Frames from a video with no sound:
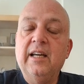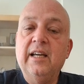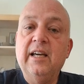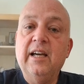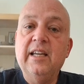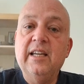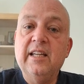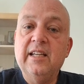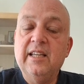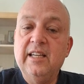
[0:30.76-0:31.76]

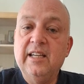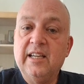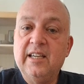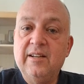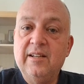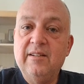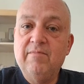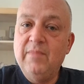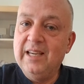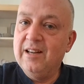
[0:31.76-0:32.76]
it can
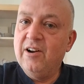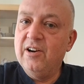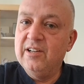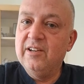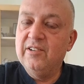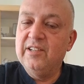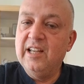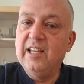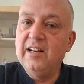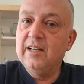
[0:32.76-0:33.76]
make it hard to
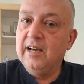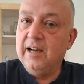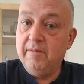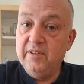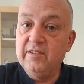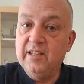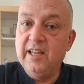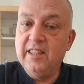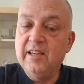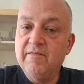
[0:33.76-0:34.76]
understand. Obviously, I
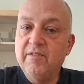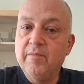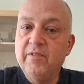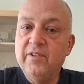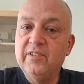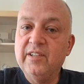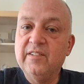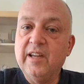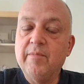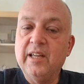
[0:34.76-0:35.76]
think from the first
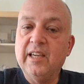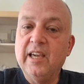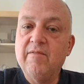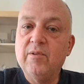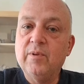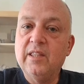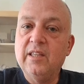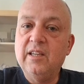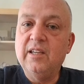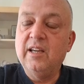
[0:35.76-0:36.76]
example I gave you with
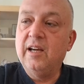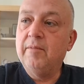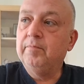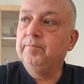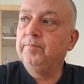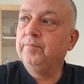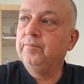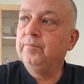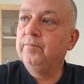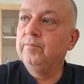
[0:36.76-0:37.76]
the
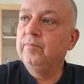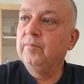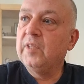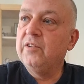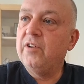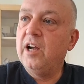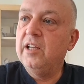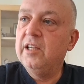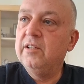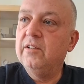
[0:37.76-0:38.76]
try
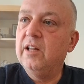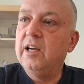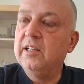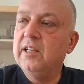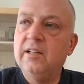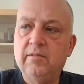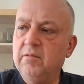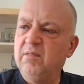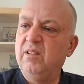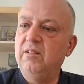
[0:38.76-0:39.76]
it, you like it,
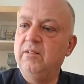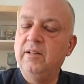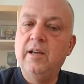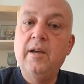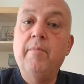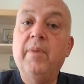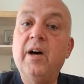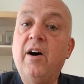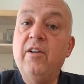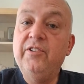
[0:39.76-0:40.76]
huh? But
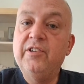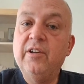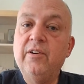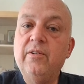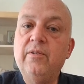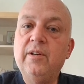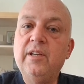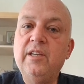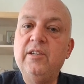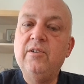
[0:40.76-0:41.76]
also
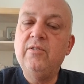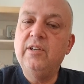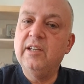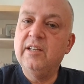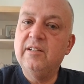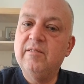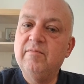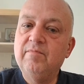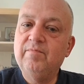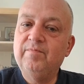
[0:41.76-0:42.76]
you can